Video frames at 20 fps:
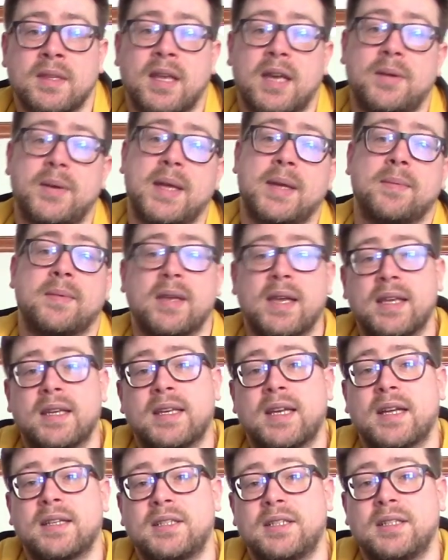Anyway,
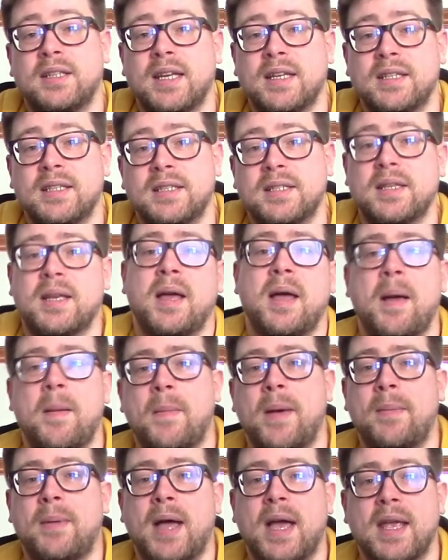catch you later.
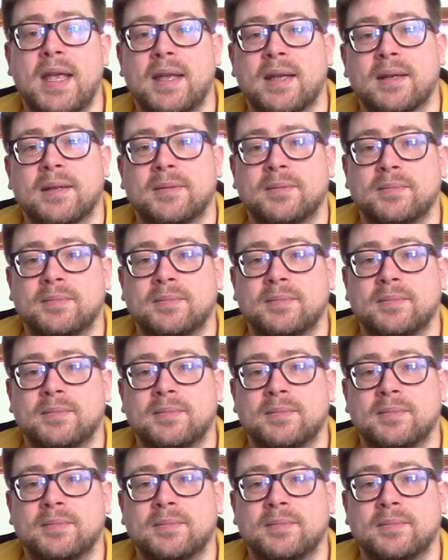Bye bye.